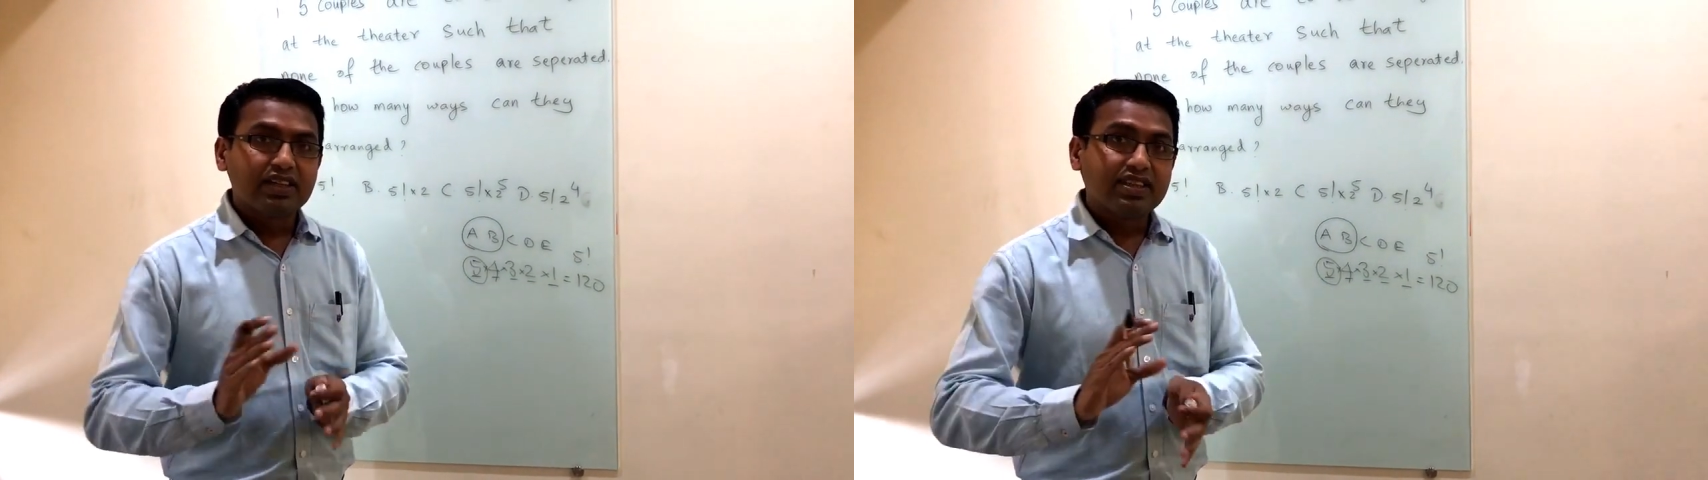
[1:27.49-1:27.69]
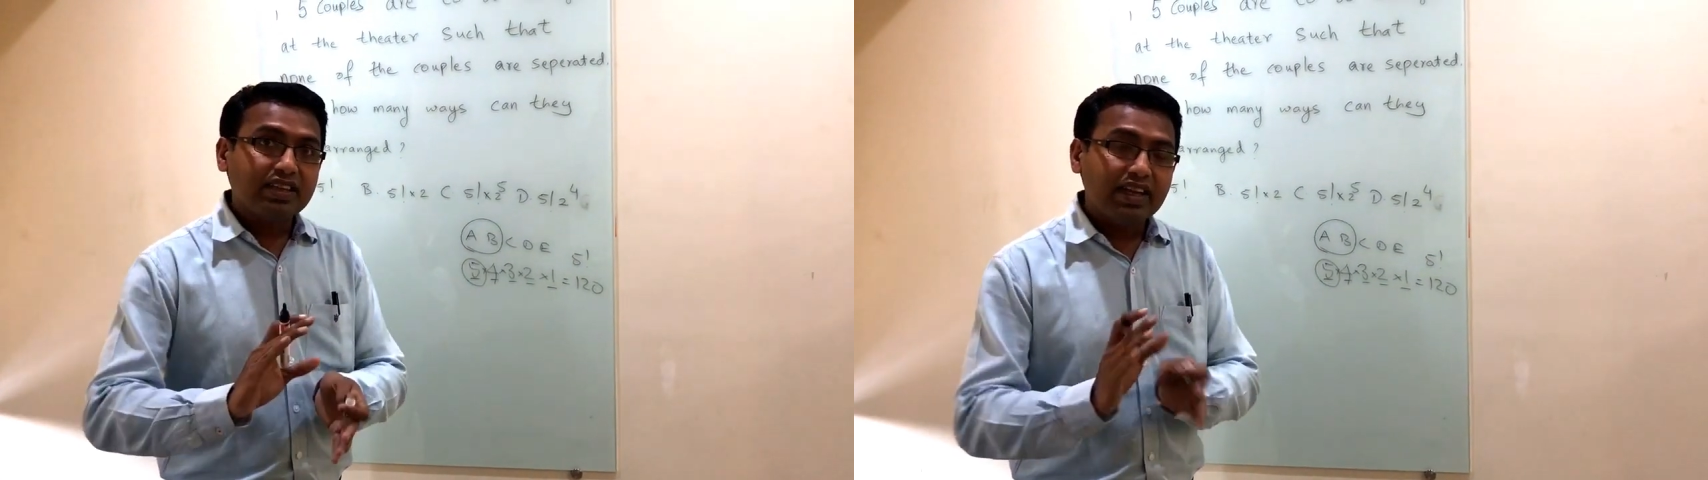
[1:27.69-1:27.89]

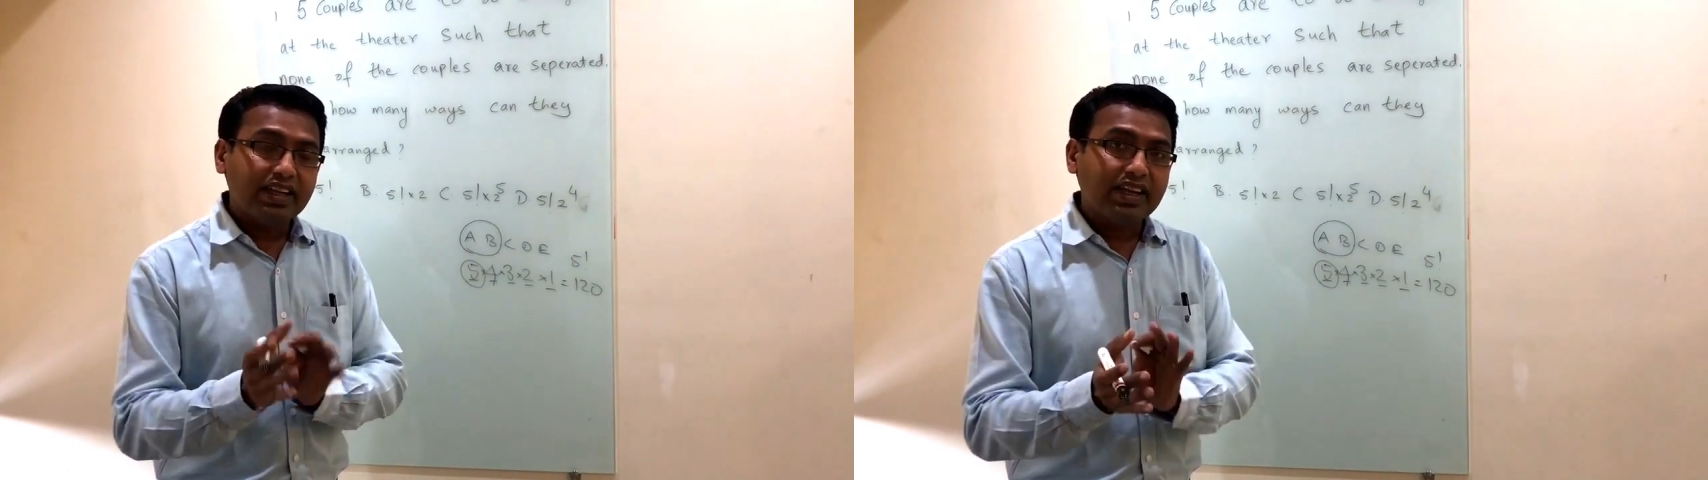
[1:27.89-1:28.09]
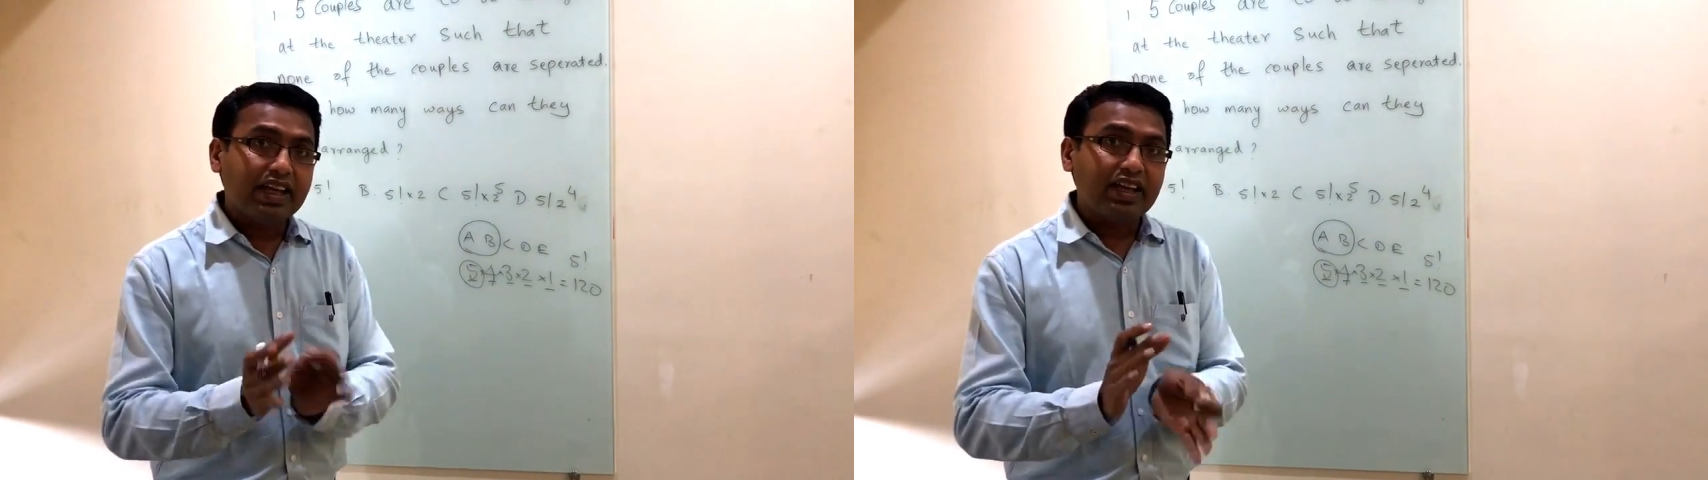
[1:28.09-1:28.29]
such
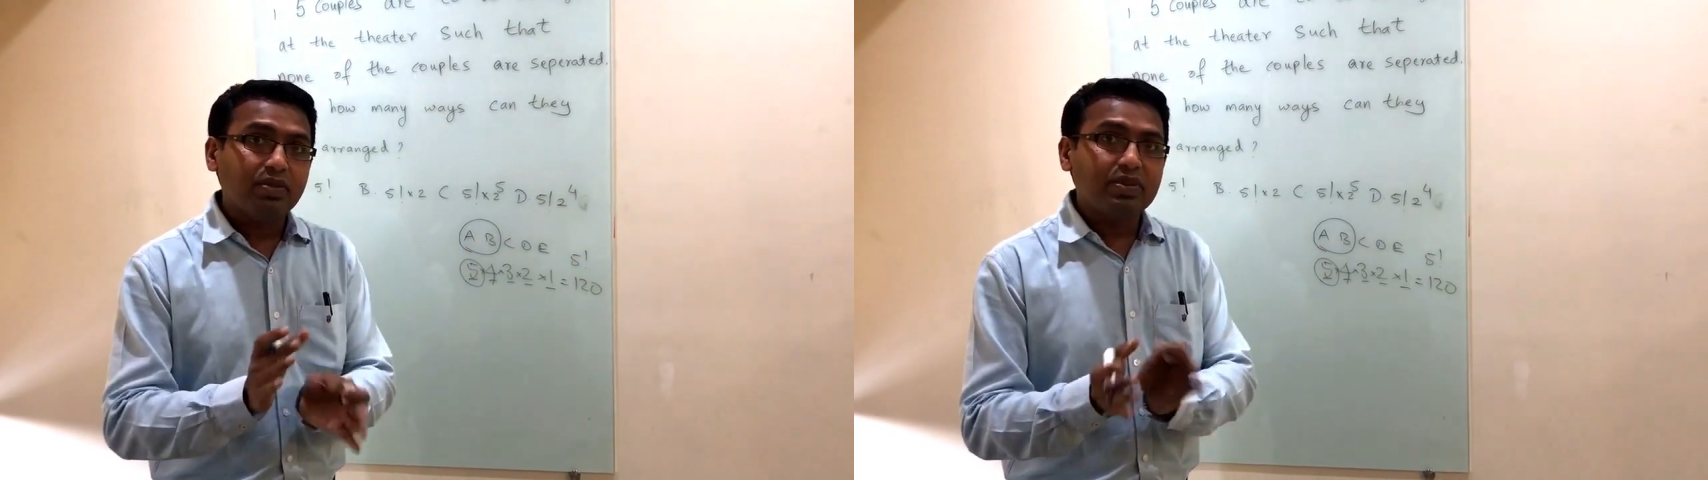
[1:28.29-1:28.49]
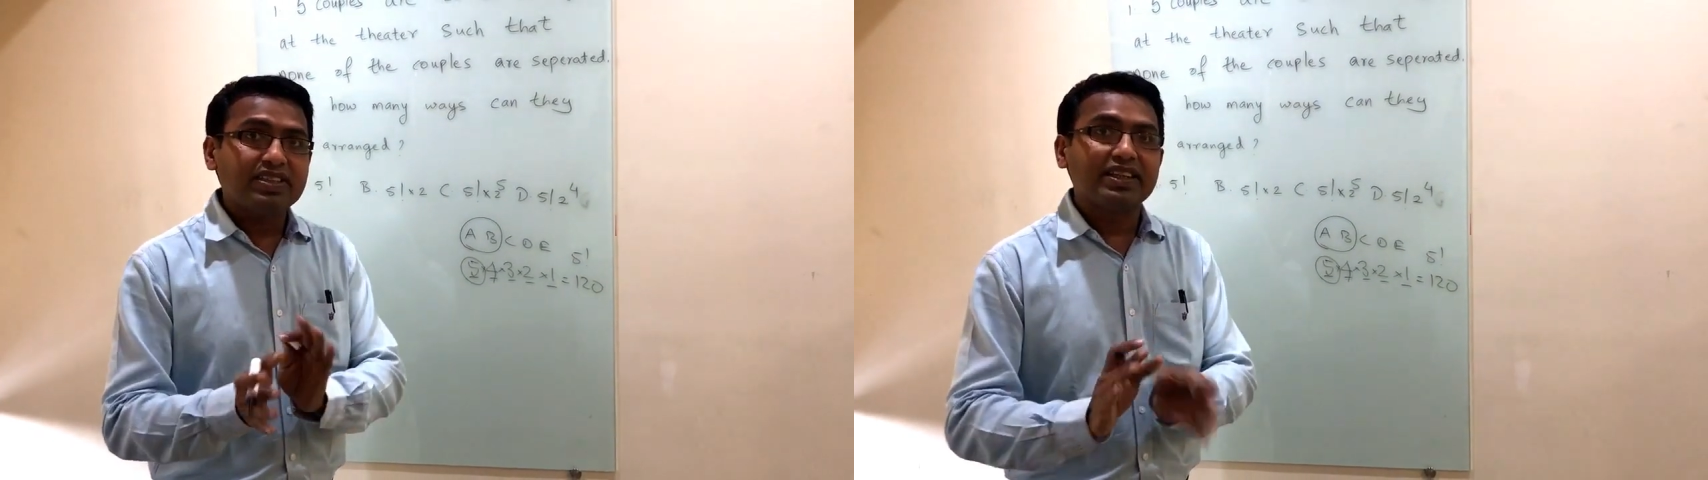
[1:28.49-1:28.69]
that A
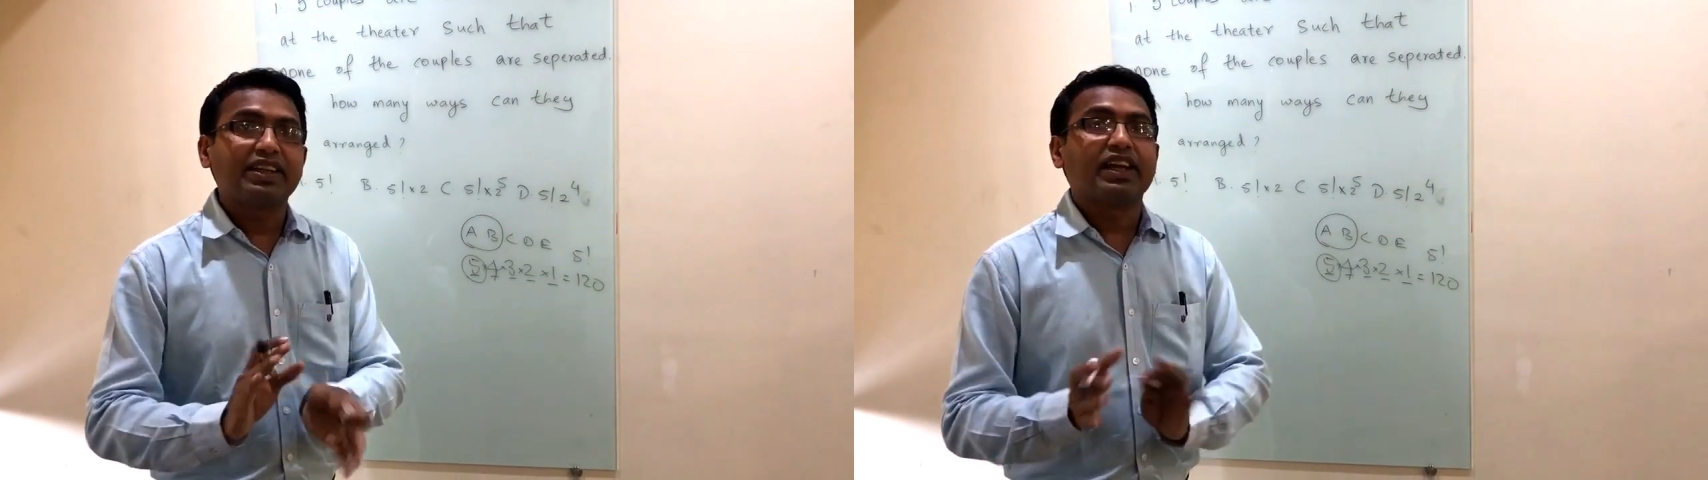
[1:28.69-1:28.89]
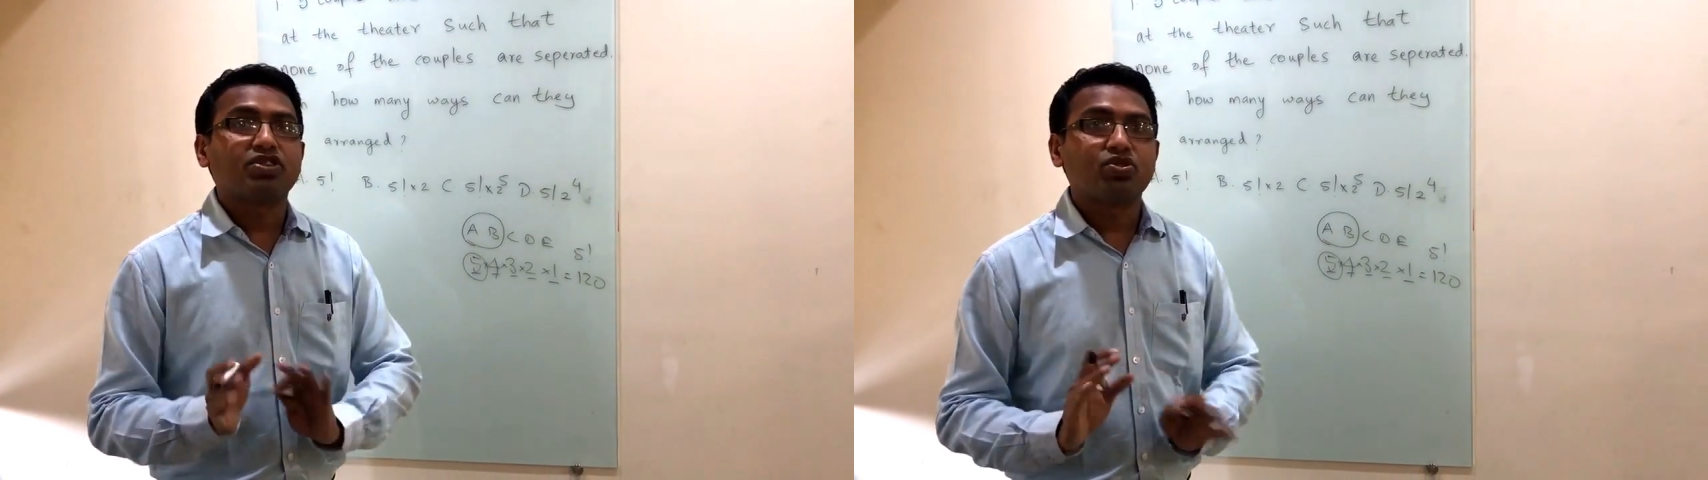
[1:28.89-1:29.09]
and B
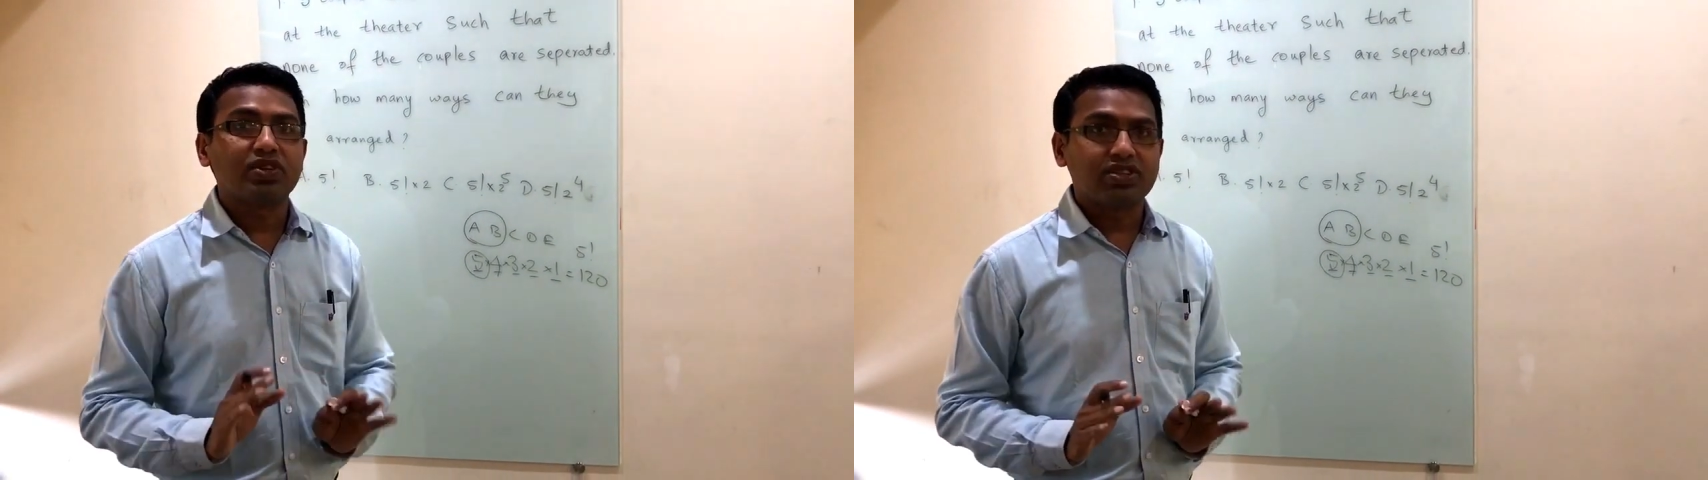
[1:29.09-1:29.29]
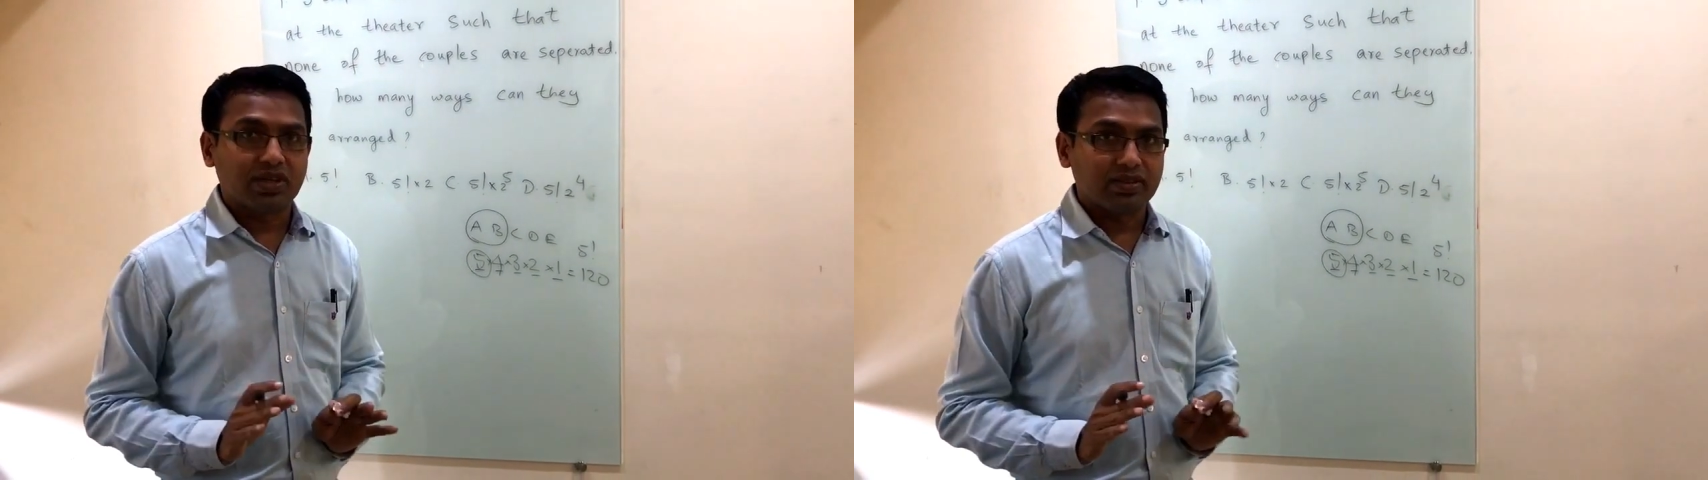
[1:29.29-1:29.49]
sit next to
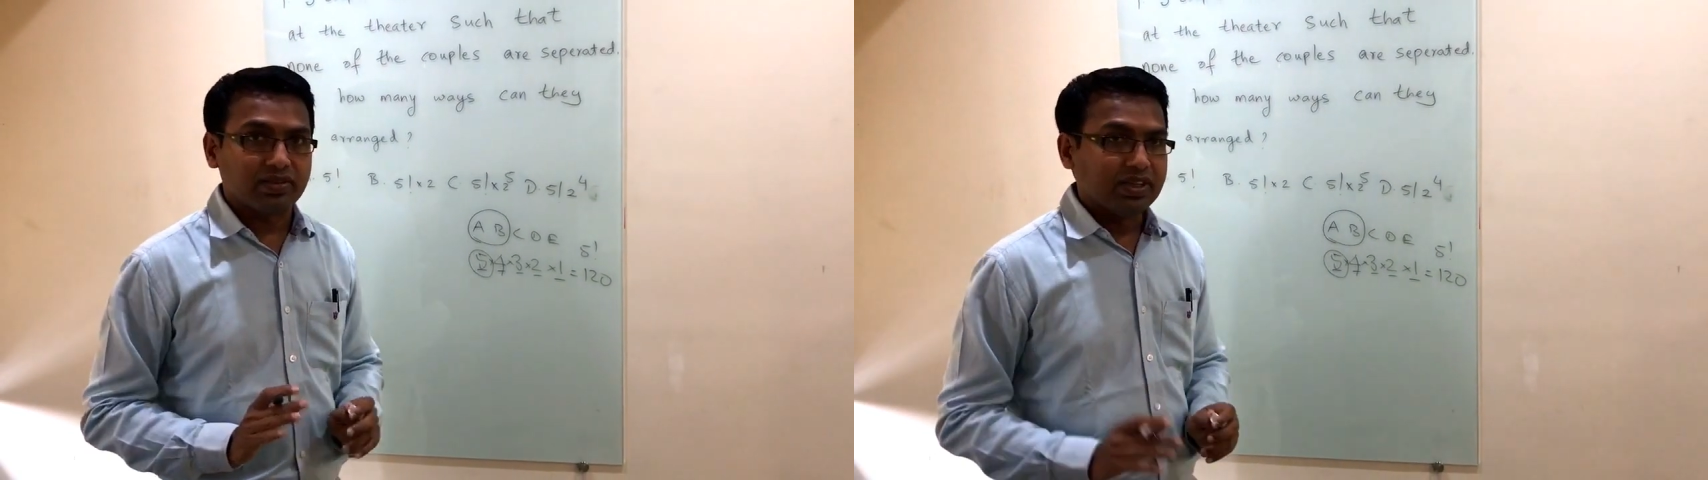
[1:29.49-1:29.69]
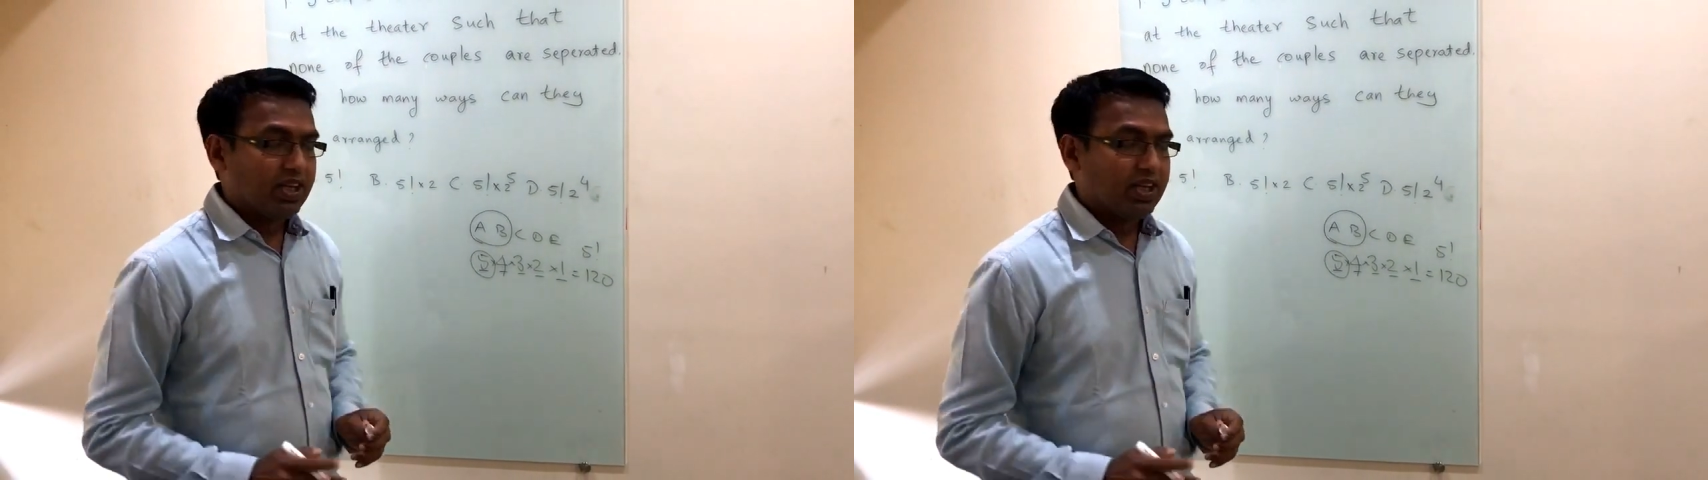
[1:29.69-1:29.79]
each other?